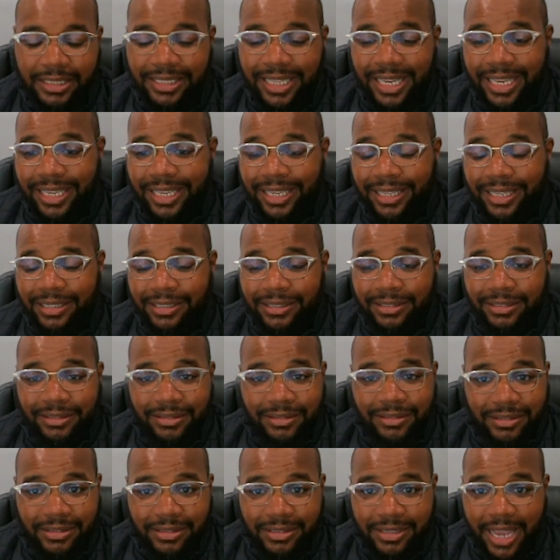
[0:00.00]
they
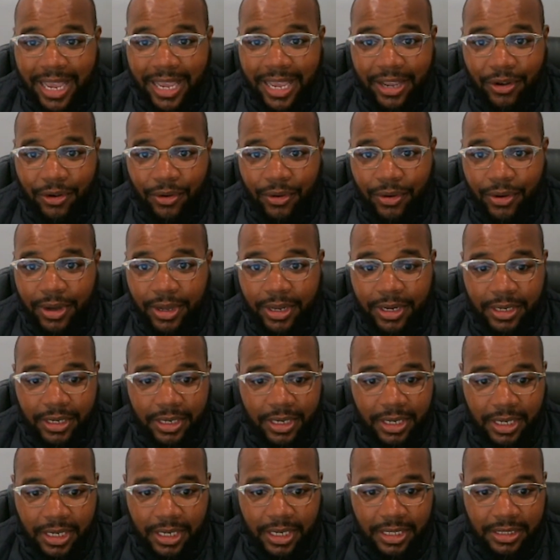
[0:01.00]
can take
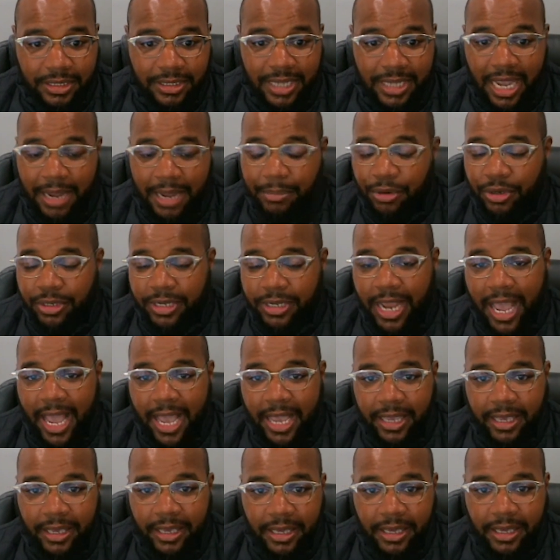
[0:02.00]
on a cyber
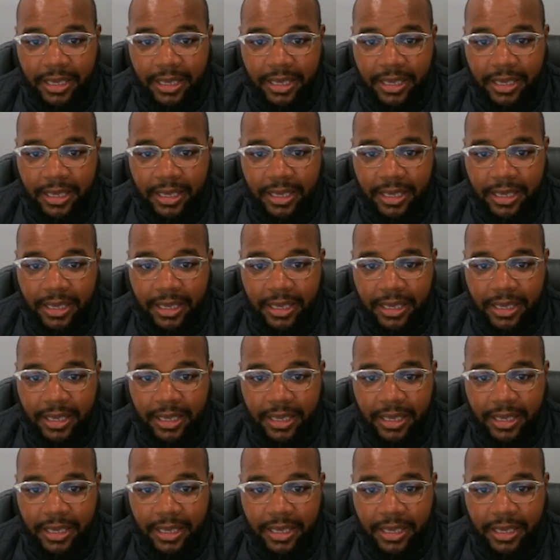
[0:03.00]
attack.